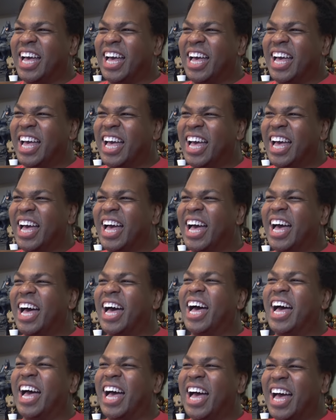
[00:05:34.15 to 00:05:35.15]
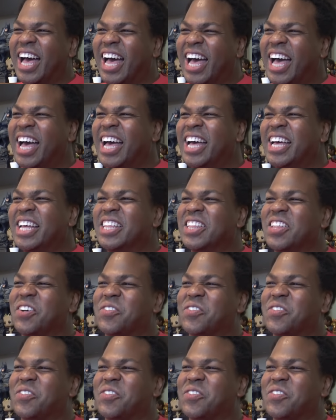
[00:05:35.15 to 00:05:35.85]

Man, what the fuck?